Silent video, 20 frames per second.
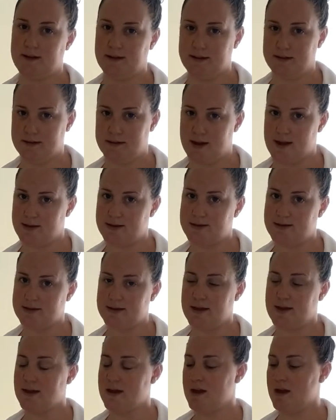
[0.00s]
index
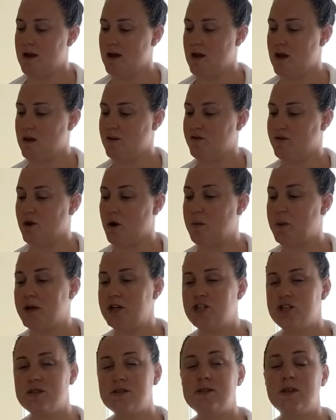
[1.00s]
for our
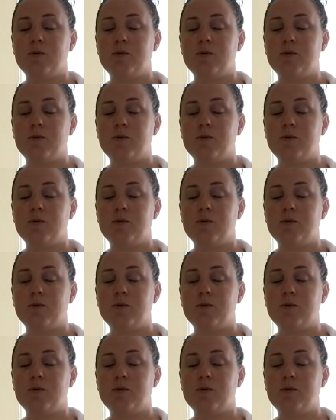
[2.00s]
patients.